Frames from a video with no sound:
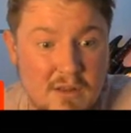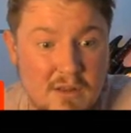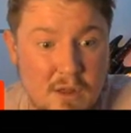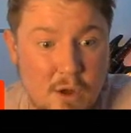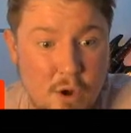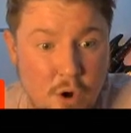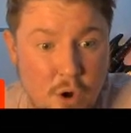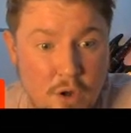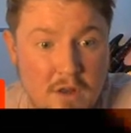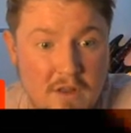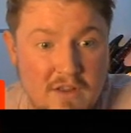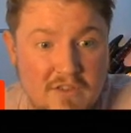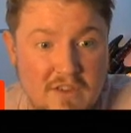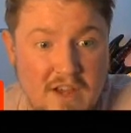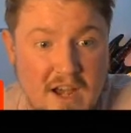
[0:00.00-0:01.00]
All of
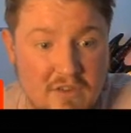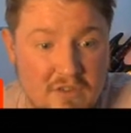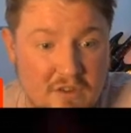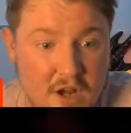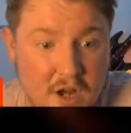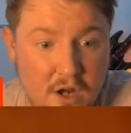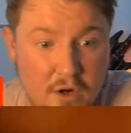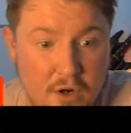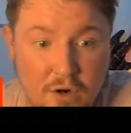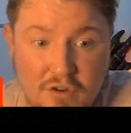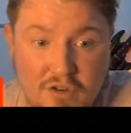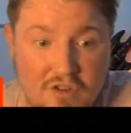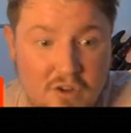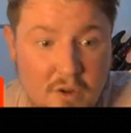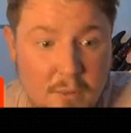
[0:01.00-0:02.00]
these guys now are
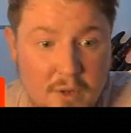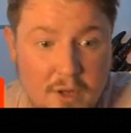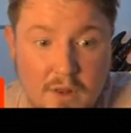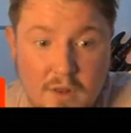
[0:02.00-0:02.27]
someone